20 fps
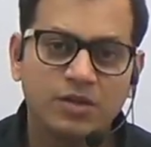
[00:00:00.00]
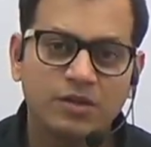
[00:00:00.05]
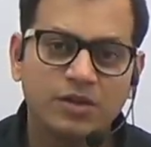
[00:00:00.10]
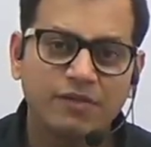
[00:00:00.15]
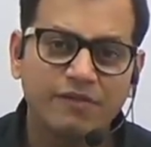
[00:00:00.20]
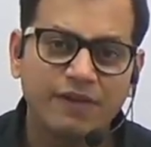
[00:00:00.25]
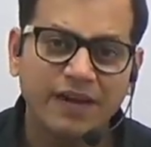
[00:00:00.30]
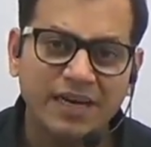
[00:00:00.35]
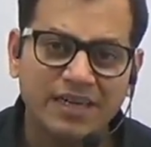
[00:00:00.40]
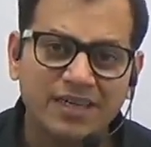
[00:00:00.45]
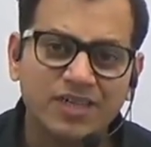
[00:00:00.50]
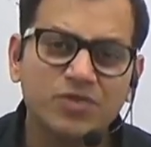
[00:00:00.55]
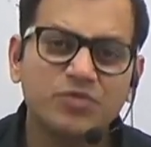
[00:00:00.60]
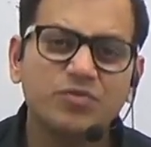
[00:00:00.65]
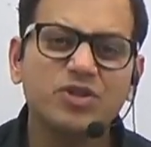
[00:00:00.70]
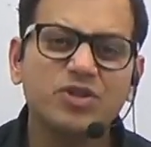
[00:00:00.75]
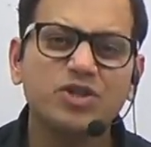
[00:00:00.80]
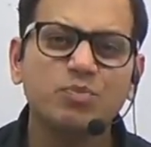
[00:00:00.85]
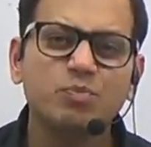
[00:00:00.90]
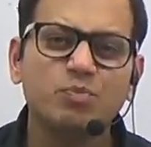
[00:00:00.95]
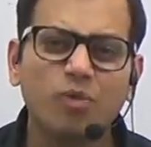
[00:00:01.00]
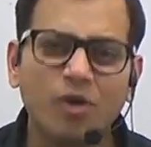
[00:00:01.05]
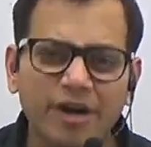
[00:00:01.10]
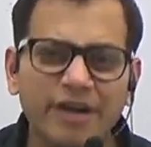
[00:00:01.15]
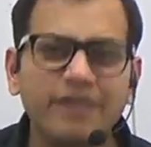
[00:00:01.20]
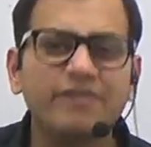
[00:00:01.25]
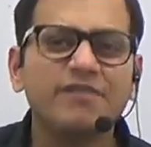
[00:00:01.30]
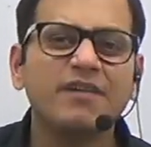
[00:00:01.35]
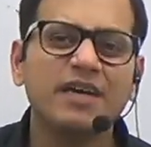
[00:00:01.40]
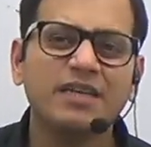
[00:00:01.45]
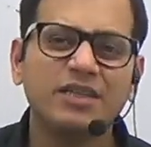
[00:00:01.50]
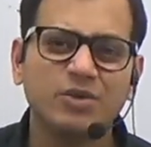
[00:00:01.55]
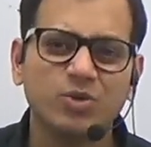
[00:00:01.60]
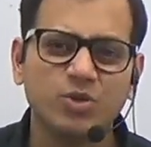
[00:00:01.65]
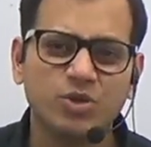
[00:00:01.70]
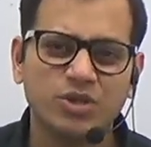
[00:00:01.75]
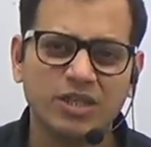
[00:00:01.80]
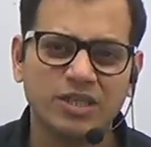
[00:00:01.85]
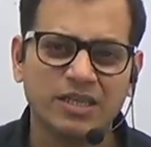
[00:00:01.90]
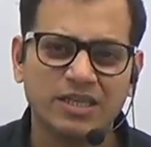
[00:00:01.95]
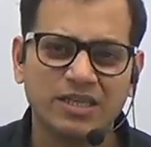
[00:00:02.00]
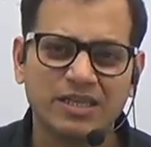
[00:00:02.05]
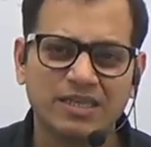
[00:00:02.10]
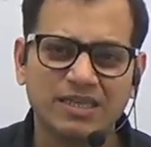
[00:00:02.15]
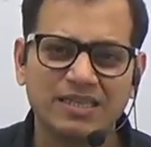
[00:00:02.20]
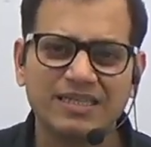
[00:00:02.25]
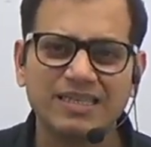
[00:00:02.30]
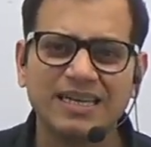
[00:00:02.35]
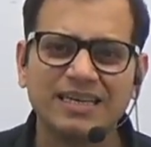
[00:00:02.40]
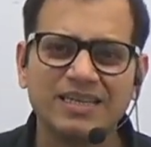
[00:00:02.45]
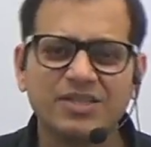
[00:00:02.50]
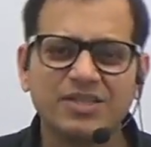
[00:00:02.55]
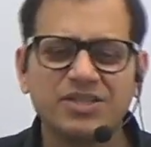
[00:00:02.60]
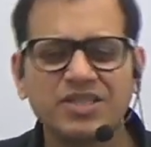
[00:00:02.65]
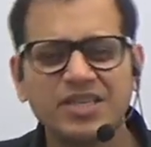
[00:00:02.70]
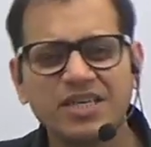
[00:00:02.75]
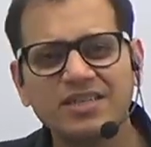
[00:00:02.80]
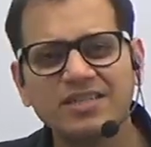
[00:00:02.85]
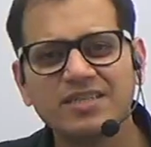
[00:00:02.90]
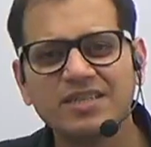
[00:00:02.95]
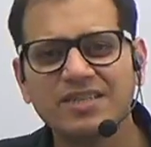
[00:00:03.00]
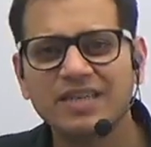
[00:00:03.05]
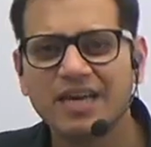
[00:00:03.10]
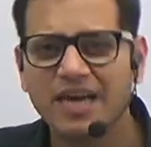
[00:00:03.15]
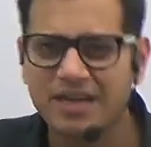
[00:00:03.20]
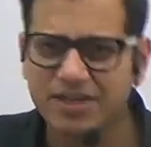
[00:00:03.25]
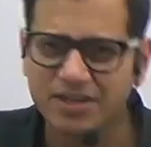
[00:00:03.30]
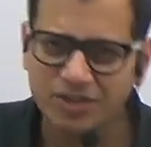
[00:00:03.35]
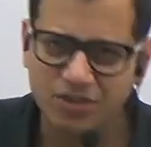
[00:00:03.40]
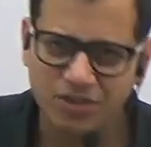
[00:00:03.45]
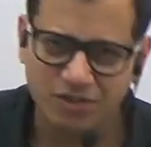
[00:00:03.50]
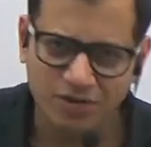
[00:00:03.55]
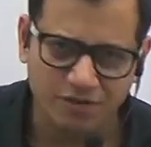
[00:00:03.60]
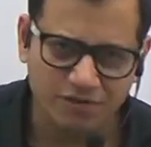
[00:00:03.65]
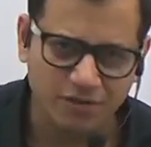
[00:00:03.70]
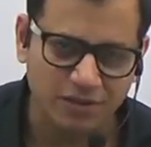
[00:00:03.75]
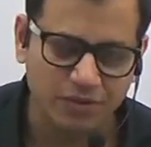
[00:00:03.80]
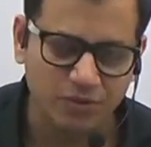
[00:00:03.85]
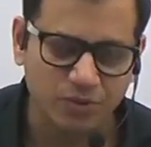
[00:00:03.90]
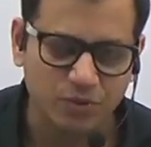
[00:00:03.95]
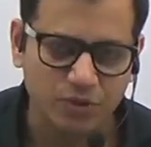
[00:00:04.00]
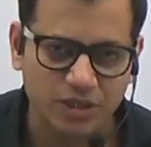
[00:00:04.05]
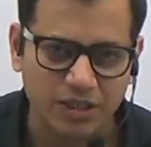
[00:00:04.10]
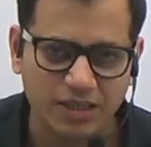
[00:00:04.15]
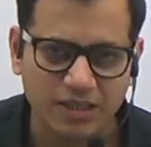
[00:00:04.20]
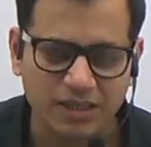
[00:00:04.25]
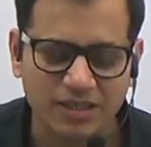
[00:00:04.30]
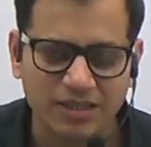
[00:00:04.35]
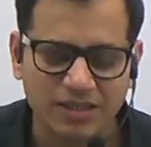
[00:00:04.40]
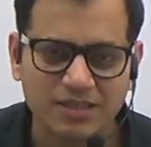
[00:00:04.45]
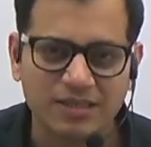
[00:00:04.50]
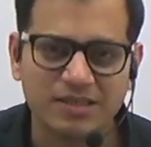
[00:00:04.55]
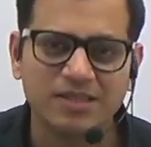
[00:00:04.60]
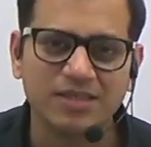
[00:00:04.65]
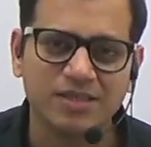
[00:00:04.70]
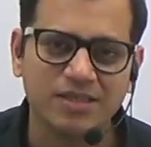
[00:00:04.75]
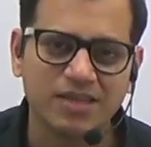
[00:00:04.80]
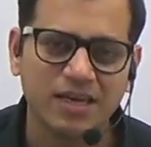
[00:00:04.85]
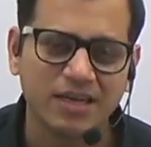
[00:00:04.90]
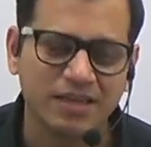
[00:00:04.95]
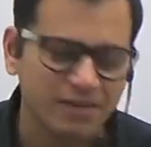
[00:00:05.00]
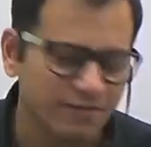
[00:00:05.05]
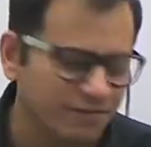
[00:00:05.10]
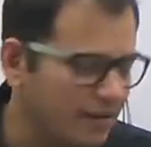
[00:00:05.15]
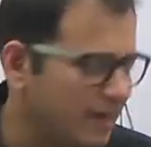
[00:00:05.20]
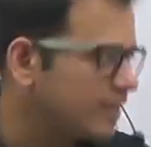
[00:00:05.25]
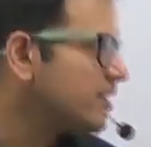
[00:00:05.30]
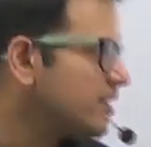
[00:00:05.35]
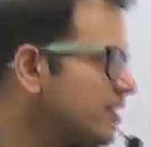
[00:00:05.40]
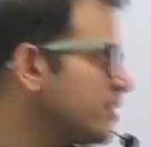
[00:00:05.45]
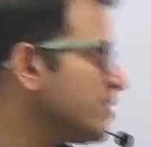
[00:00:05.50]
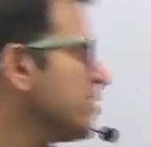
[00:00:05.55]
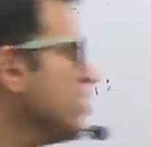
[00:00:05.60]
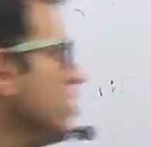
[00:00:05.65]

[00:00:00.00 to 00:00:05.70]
factors which modify the ocean currents, that is change the direction of an ocean currents. These are the factors.